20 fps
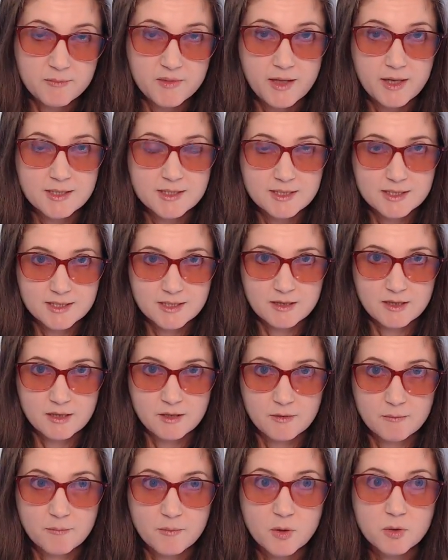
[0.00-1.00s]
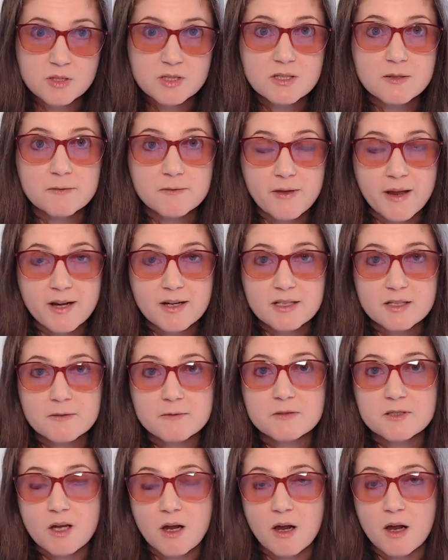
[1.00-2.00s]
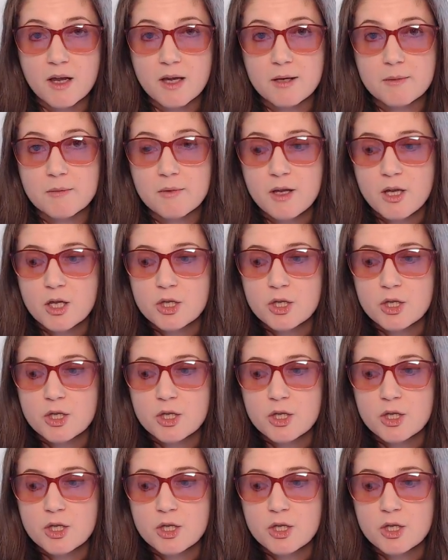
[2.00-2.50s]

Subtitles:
That's the most effective time